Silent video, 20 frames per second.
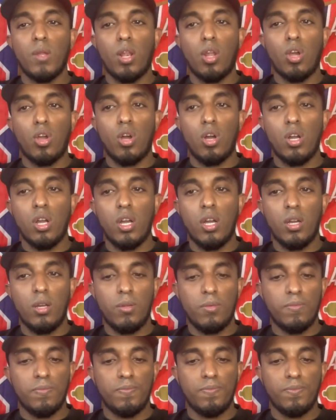
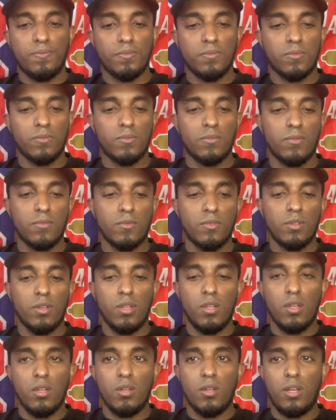lokonga
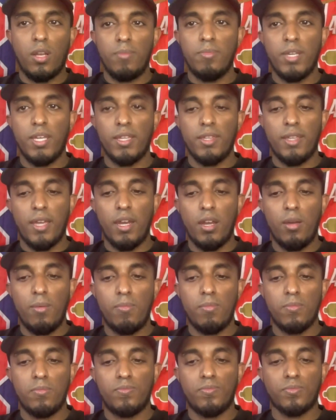let me get that
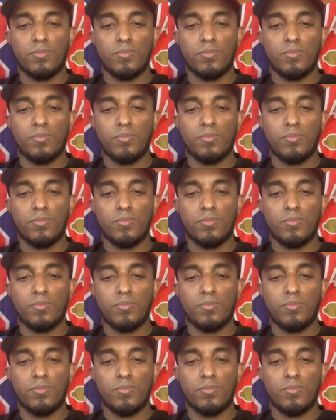up